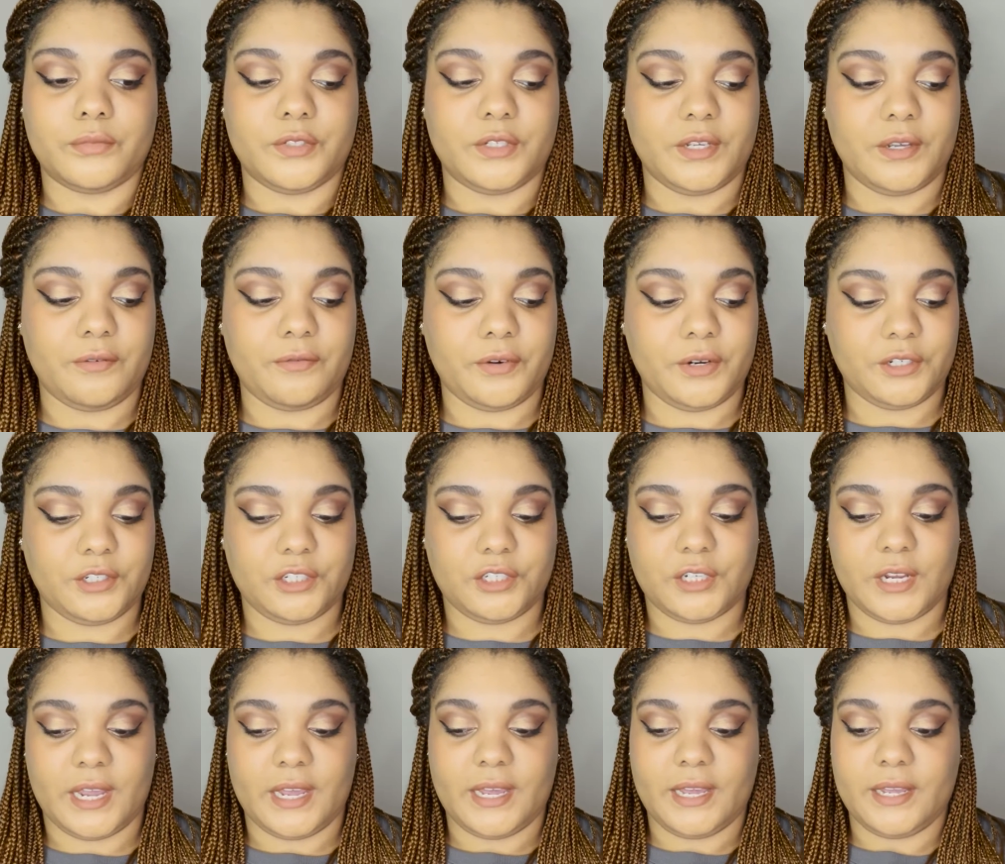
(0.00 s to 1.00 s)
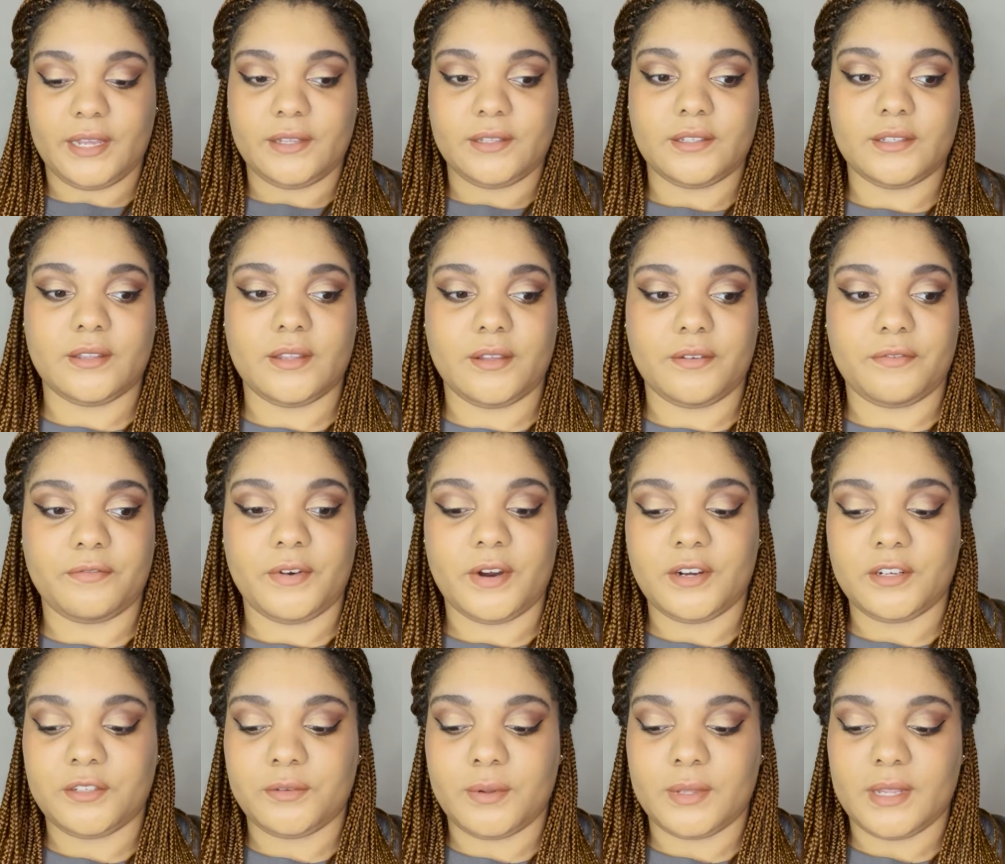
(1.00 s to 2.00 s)
different shades. The
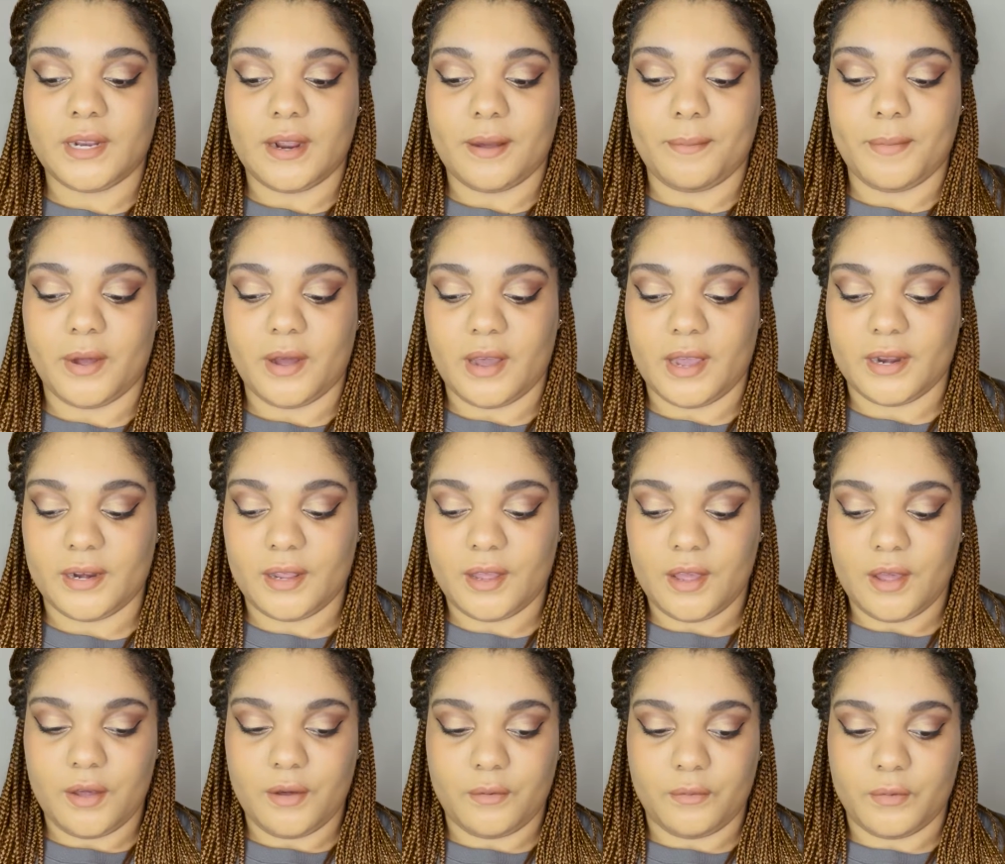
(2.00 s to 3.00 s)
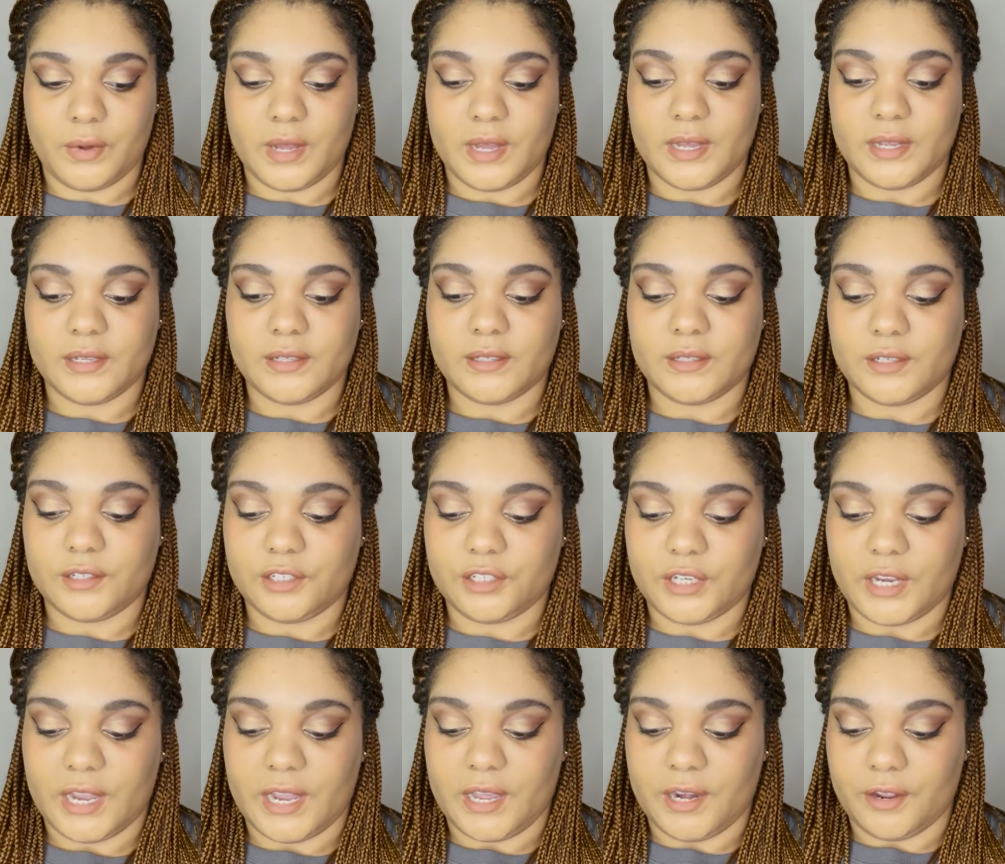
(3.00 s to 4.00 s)
first one that I bought was
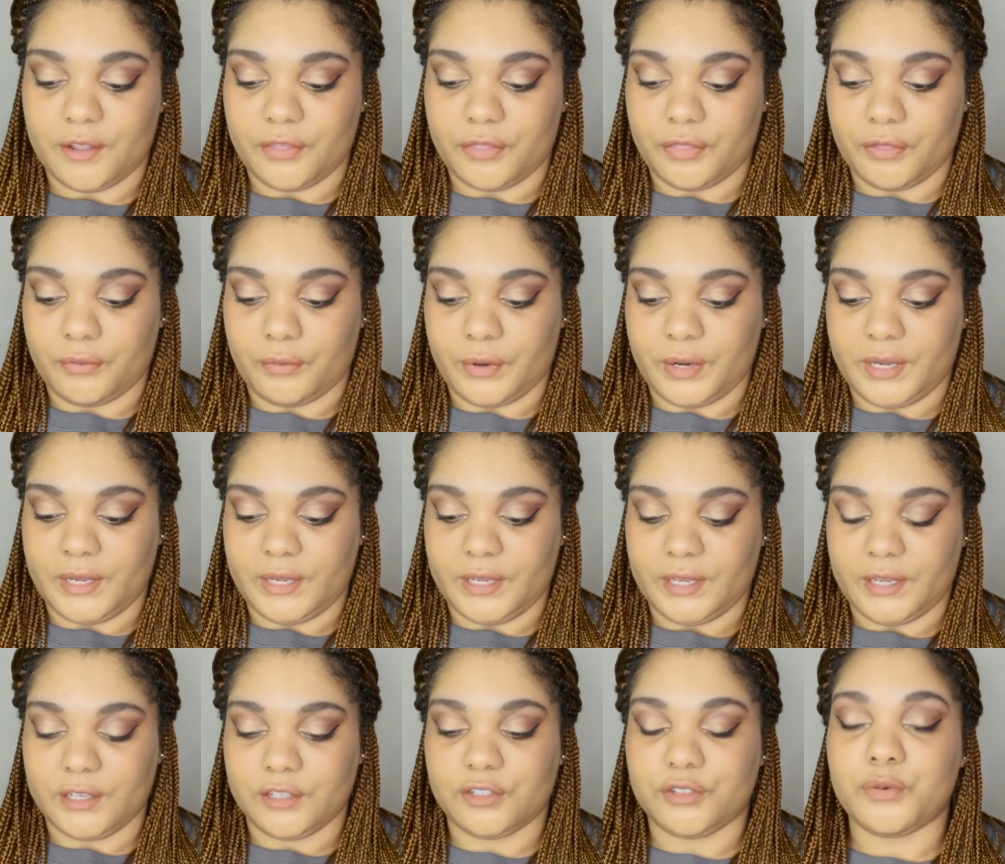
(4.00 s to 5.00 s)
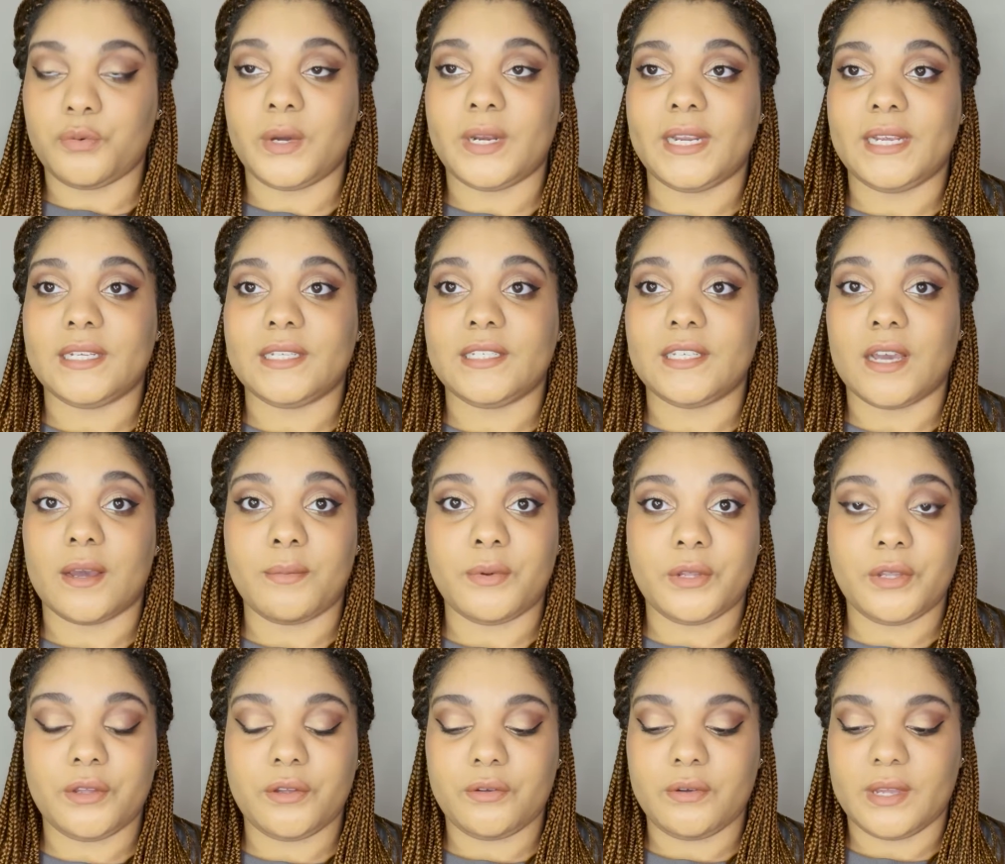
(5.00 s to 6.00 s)
shade
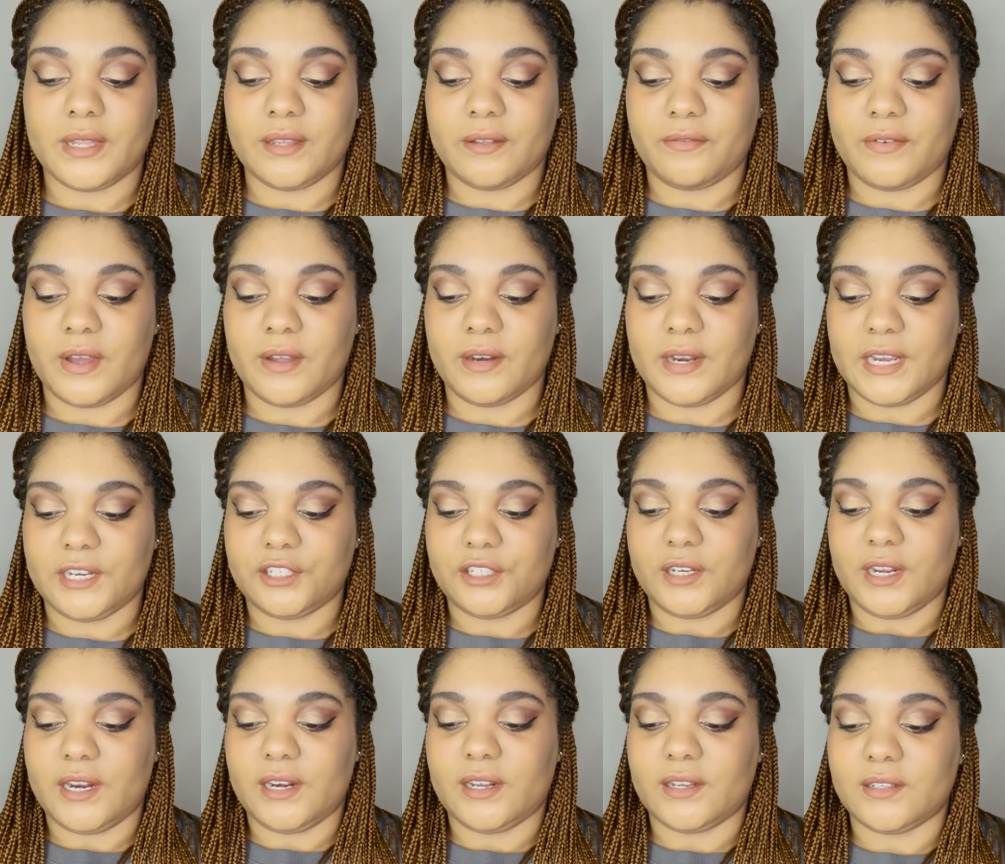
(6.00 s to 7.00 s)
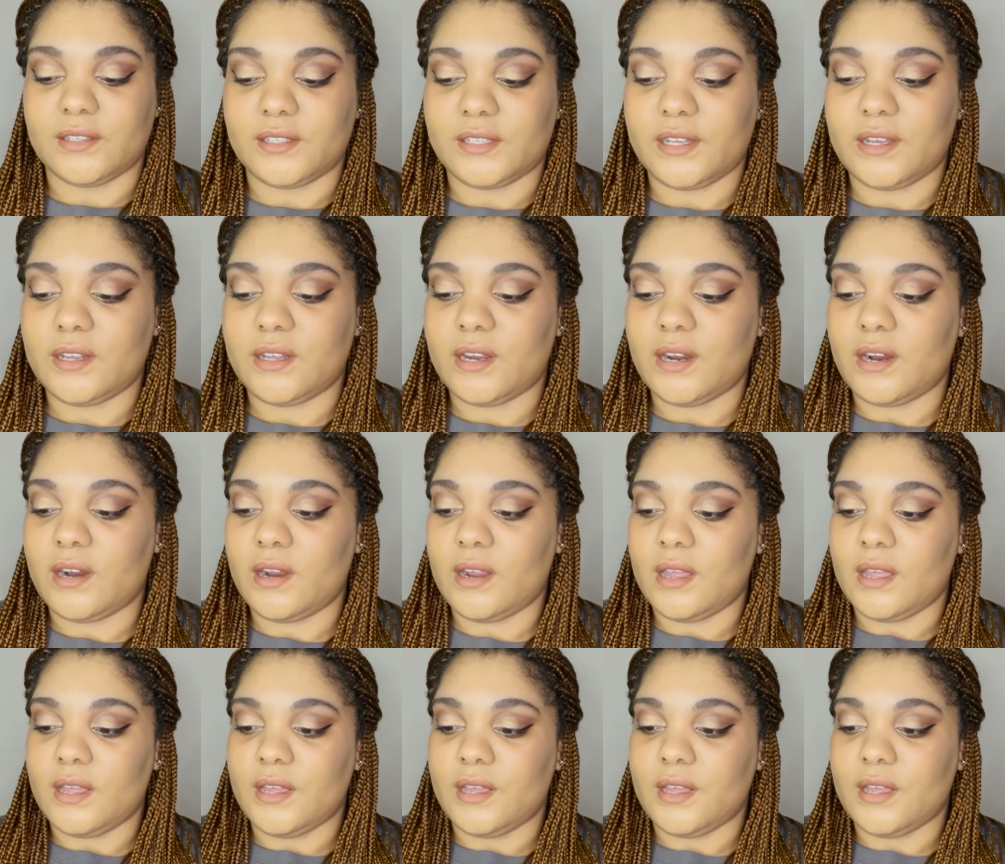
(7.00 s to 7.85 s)
320W in the foundation and concealer.